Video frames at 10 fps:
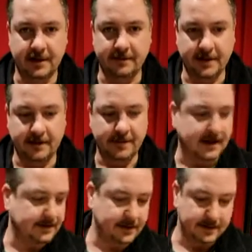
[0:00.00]
I'm not
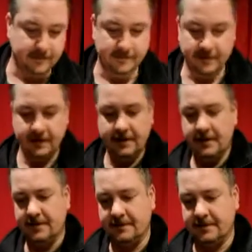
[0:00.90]
positive,
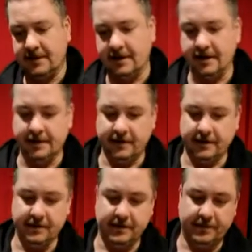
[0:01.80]
but again, you
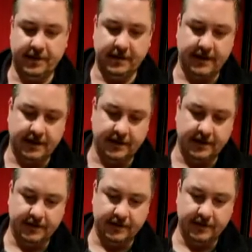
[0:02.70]
can just plug that
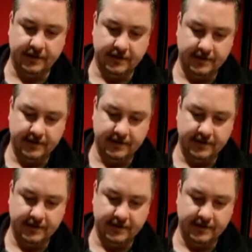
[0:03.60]
into